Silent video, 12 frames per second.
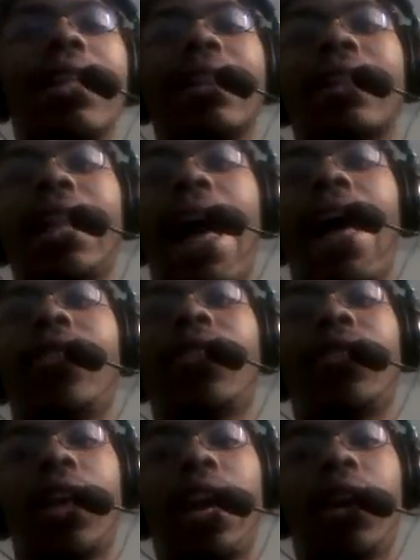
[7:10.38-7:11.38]
not
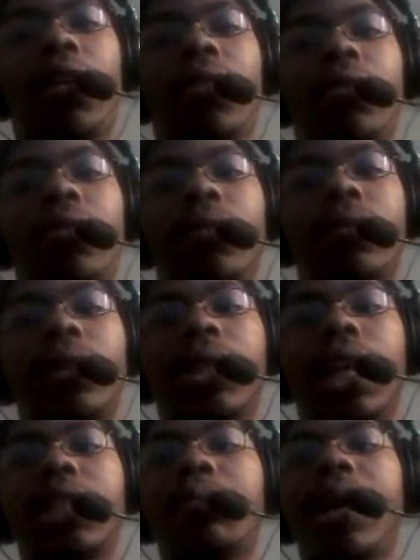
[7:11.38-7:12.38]
there,
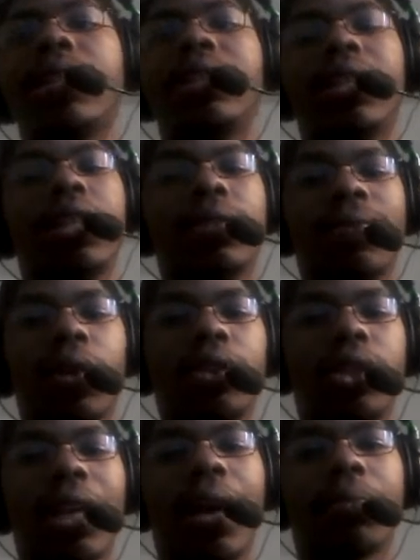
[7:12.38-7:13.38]
especially in this
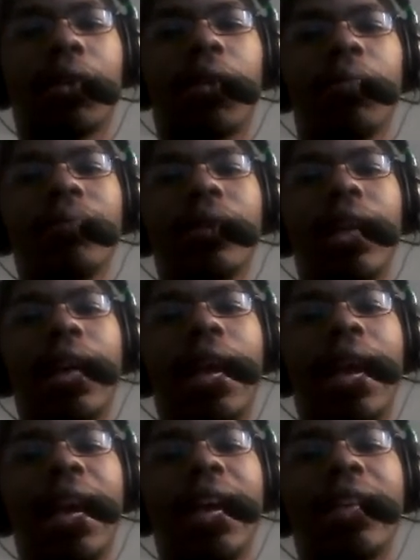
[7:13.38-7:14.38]
first chapter.
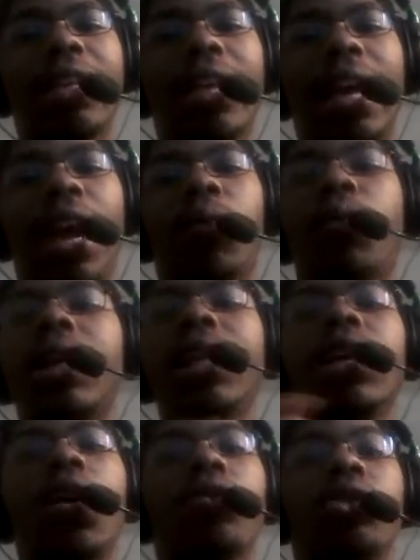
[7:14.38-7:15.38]
And it really
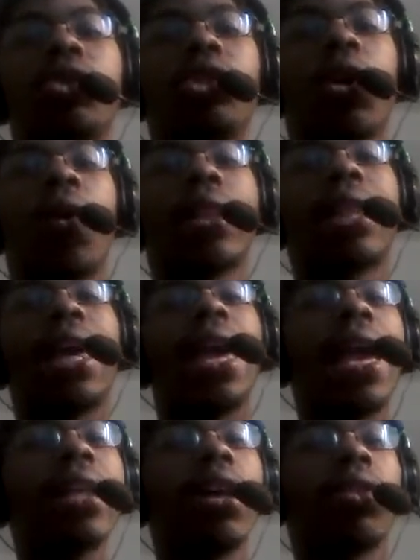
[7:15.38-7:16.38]
goes to show at the
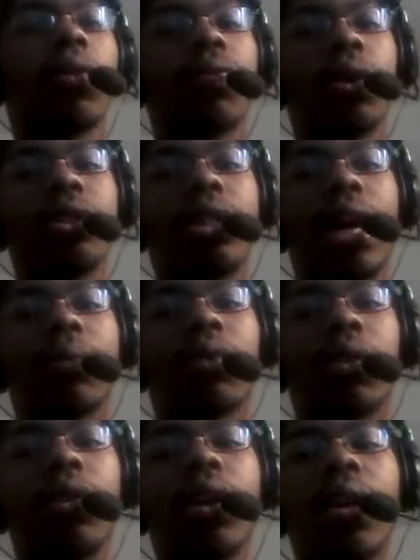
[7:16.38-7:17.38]
end of the first
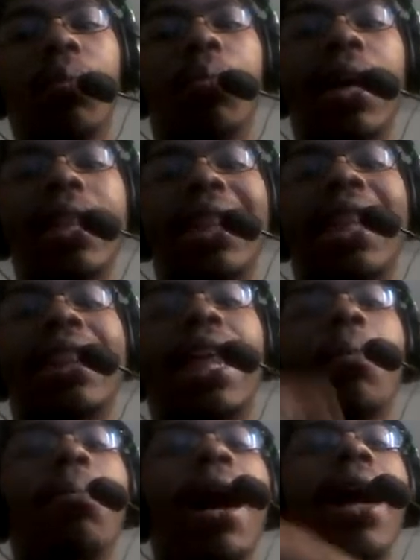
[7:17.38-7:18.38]
chapter. But
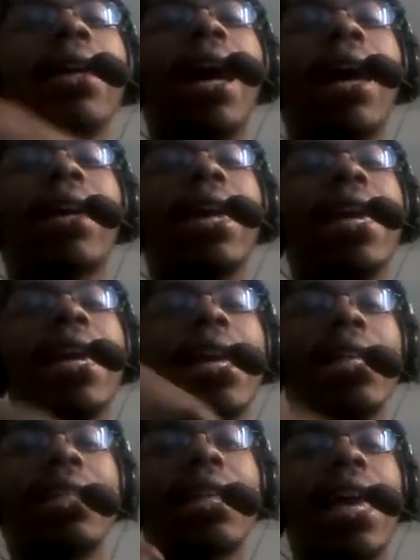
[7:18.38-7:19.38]
the mangaka hints